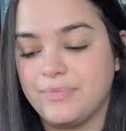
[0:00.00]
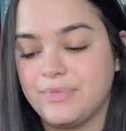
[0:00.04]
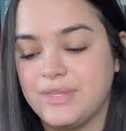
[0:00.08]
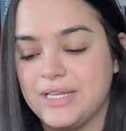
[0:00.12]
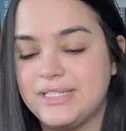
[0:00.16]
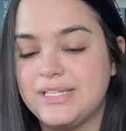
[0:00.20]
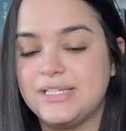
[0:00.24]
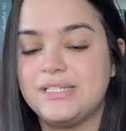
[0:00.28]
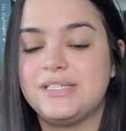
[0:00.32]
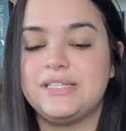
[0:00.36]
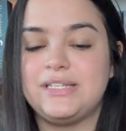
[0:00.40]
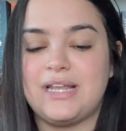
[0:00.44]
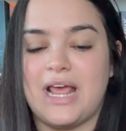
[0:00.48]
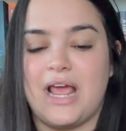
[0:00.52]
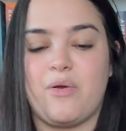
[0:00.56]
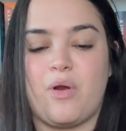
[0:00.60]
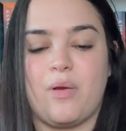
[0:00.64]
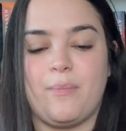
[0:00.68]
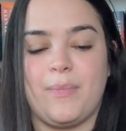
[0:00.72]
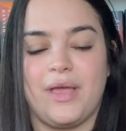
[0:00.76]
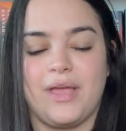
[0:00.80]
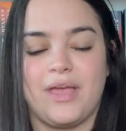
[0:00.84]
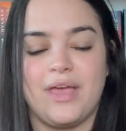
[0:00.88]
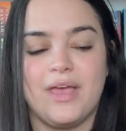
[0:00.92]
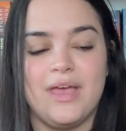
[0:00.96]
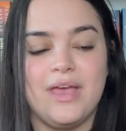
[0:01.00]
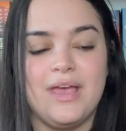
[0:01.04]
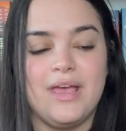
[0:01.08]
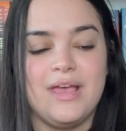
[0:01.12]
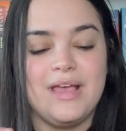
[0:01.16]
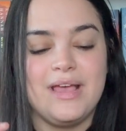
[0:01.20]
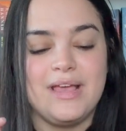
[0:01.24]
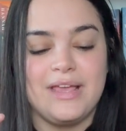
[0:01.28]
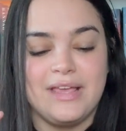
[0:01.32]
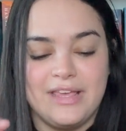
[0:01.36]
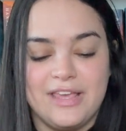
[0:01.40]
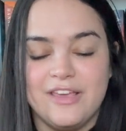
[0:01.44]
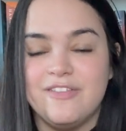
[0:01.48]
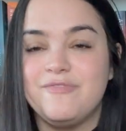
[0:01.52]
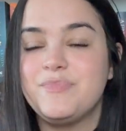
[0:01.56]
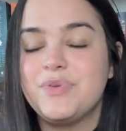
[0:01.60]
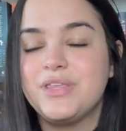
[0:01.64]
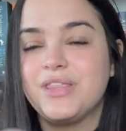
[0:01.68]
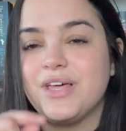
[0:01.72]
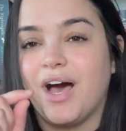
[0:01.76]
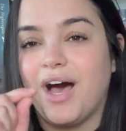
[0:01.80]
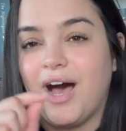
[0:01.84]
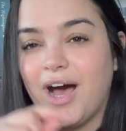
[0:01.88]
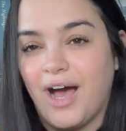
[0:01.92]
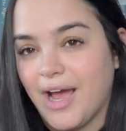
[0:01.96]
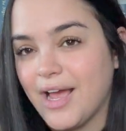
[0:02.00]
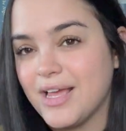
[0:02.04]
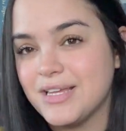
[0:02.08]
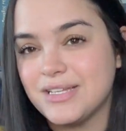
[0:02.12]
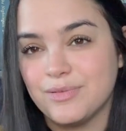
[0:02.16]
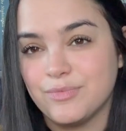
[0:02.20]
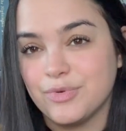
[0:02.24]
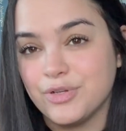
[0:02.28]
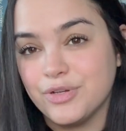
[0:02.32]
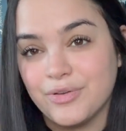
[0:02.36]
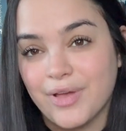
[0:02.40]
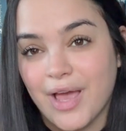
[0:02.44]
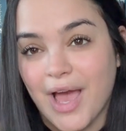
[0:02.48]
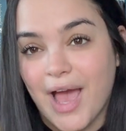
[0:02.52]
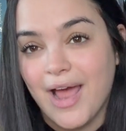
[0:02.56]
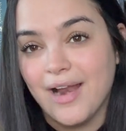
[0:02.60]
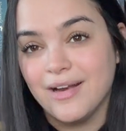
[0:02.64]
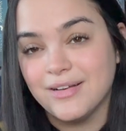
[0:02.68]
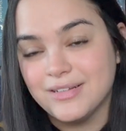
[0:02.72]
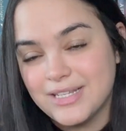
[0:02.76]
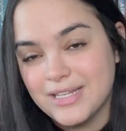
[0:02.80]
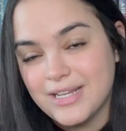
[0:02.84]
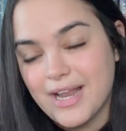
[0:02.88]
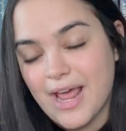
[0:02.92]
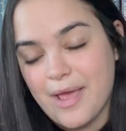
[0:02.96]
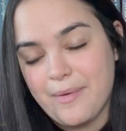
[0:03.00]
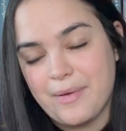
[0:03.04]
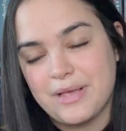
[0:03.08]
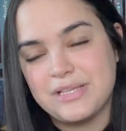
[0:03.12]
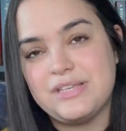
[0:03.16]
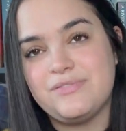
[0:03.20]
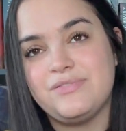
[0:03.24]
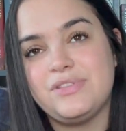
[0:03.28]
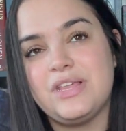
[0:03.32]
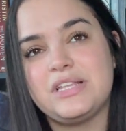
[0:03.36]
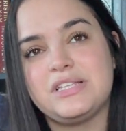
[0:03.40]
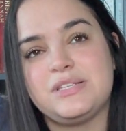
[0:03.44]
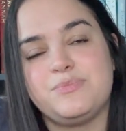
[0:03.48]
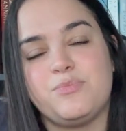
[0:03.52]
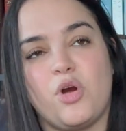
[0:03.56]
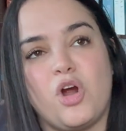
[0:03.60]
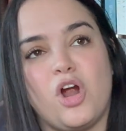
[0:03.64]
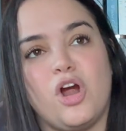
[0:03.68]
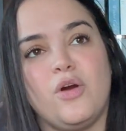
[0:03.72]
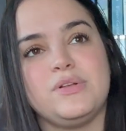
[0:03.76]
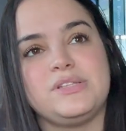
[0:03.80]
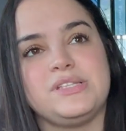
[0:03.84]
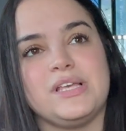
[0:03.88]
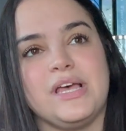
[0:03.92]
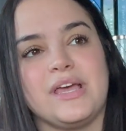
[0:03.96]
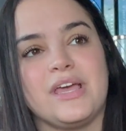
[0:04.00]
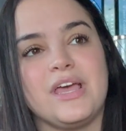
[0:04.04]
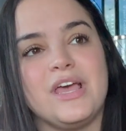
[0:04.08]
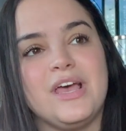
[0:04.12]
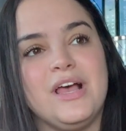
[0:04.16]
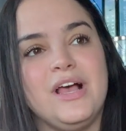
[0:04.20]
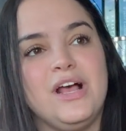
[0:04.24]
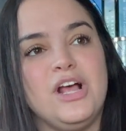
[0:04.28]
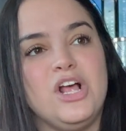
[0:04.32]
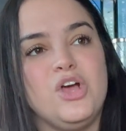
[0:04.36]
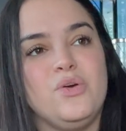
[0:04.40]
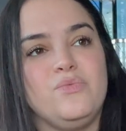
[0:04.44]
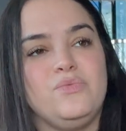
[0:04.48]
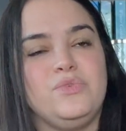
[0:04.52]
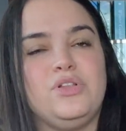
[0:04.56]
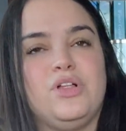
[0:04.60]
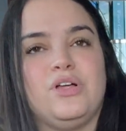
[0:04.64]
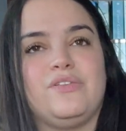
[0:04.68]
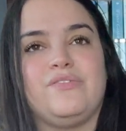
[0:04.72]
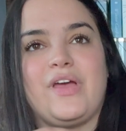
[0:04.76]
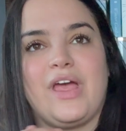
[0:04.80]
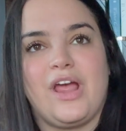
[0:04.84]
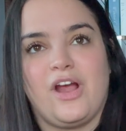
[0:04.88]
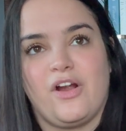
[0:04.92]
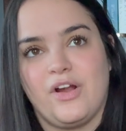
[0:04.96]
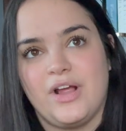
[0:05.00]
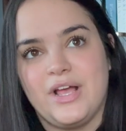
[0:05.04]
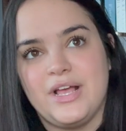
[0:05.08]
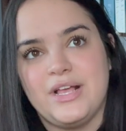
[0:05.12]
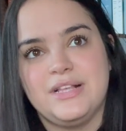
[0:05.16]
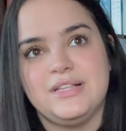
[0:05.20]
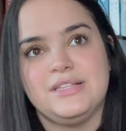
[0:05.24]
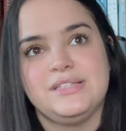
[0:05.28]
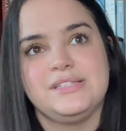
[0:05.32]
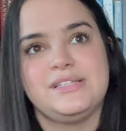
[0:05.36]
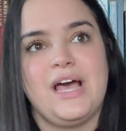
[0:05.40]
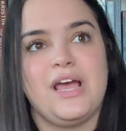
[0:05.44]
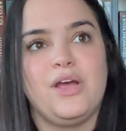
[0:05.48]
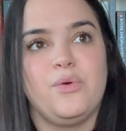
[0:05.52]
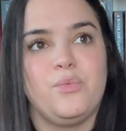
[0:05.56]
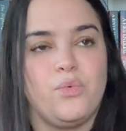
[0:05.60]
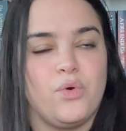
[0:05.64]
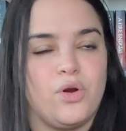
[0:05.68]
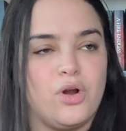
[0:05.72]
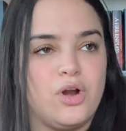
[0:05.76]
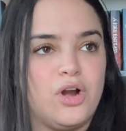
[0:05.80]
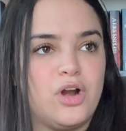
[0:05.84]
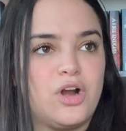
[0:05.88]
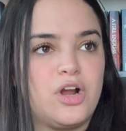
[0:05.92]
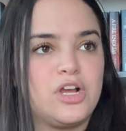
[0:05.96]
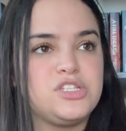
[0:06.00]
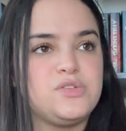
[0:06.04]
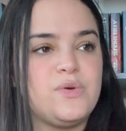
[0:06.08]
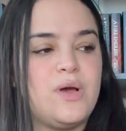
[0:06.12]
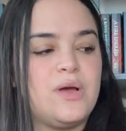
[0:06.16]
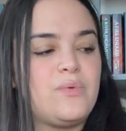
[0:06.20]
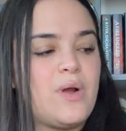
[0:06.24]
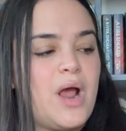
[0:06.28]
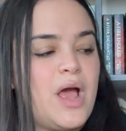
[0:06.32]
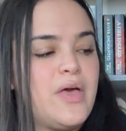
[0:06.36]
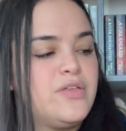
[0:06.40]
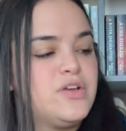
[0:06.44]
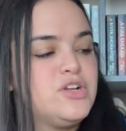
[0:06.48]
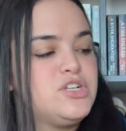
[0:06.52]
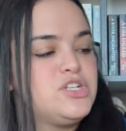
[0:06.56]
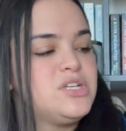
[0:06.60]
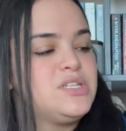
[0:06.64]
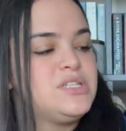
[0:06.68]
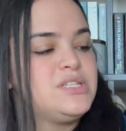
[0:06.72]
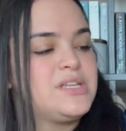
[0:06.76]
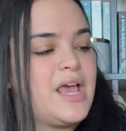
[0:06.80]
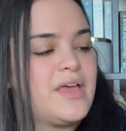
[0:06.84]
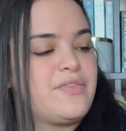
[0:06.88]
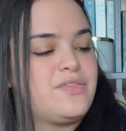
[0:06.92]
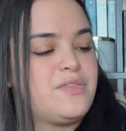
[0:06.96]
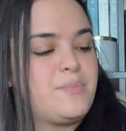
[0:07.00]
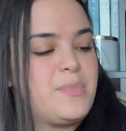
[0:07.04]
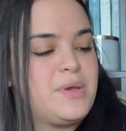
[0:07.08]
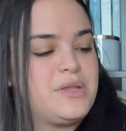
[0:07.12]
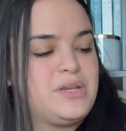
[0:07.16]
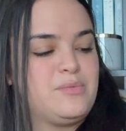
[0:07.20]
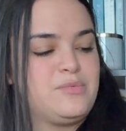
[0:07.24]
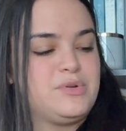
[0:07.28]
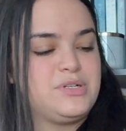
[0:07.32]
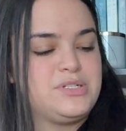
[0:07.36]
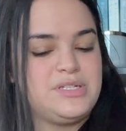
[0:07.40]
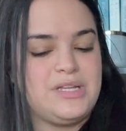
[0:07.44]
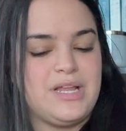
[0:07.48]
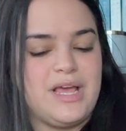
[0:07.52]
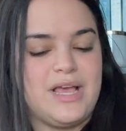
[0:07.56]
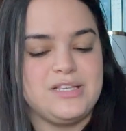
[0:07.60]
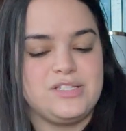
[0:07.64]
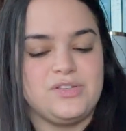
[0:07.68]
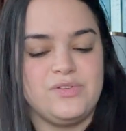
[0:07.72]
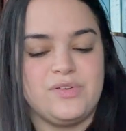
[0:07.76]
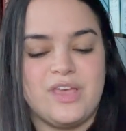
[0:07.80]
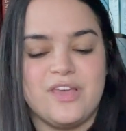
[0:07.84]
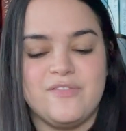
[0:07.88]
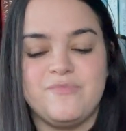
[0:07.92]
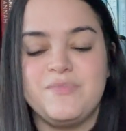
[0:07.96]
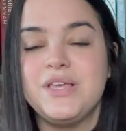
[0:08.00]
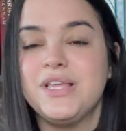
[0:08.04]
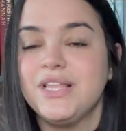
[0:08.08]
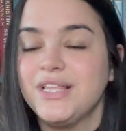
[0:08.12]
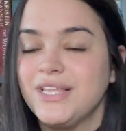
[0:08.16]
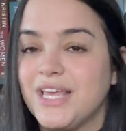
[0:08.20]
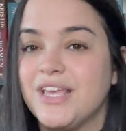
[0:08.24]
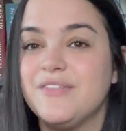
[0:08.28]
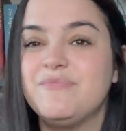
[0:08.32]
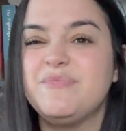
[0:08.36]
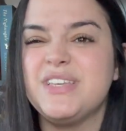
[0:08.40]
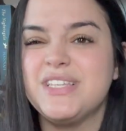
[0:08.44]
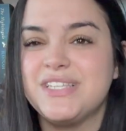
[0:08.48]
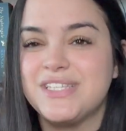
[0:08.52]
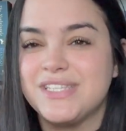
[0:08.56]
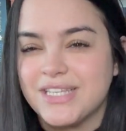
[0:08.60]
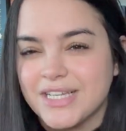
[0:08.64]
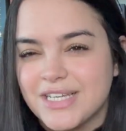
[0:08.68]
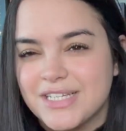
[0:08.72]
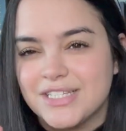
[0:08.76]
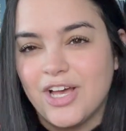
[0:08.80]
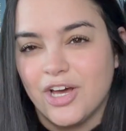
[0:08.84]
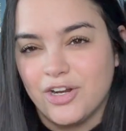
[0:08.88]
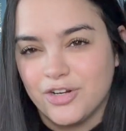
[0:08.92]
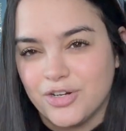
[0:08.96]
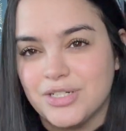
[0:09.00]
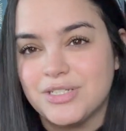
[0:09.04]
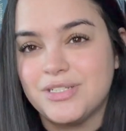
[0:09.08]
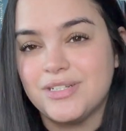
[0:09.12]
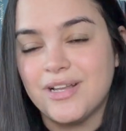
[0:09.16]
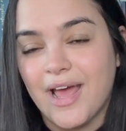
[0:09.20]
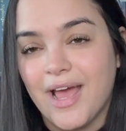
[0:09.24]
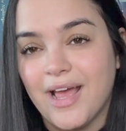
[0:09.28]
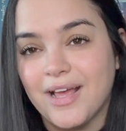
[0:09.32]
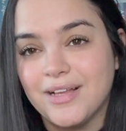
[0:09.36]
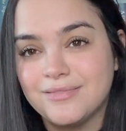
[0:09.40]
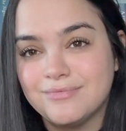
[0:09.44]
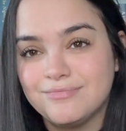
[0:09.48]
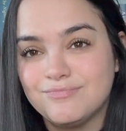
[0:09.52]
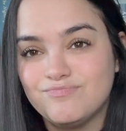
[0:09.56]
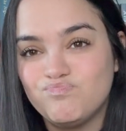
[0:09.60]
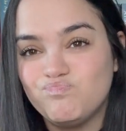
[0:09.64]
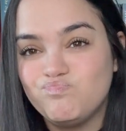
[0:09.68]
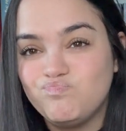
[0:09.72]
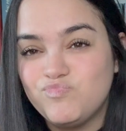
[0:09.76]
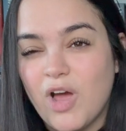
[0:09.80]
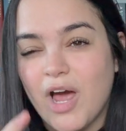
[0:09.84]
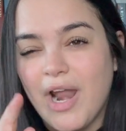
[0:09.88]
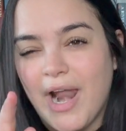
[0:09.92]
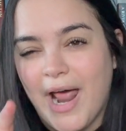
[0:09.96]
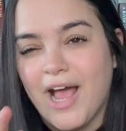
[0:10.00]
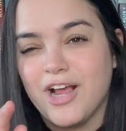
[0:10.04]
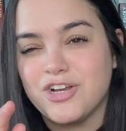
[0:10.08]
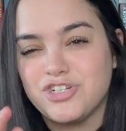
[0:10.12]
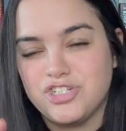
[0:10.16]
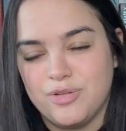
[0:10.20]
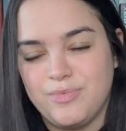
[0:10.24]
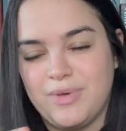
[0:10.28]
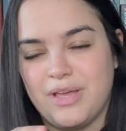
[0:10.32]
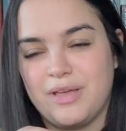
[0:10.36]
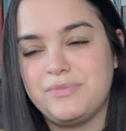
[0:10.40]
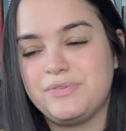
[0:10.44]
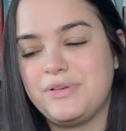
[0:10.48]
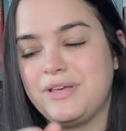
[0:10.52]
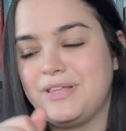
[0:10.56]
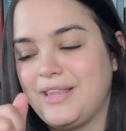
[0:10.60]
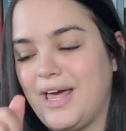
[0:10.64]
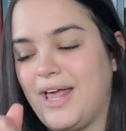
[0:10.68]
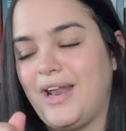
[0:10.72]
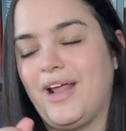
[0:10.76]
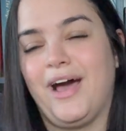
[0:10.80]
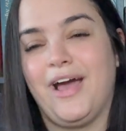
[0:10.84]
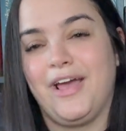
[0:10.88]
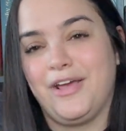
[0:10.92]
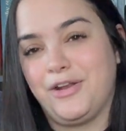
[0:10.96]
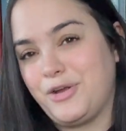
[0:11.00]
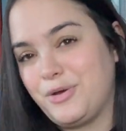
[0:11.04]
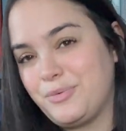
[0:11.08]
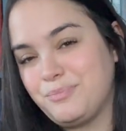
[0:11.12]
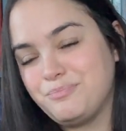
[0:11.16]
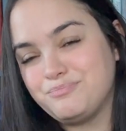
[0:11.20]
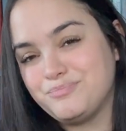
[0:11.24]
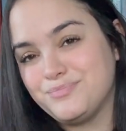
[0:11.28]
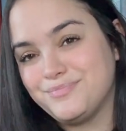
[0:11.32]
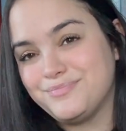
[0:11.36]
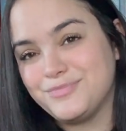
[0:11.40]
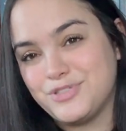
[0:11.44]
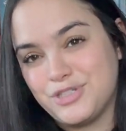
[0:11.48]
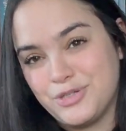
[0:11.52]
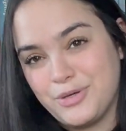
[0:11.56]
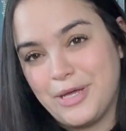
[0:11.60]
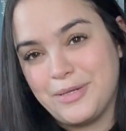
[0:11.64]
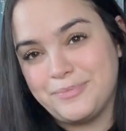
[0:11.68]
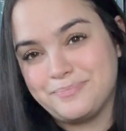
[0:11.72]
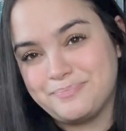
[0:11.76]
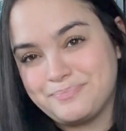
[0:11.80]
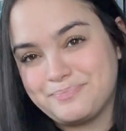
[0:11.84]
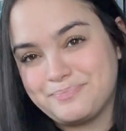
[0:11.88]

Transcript: this is the day where I'm like, give me the highest number you can today. Because even like tomorrow, it's like we do a lot of errands, I work, so I'd rather just get the big number today. So give me 600 today. Not actually, but give me something that high, you know? Do it.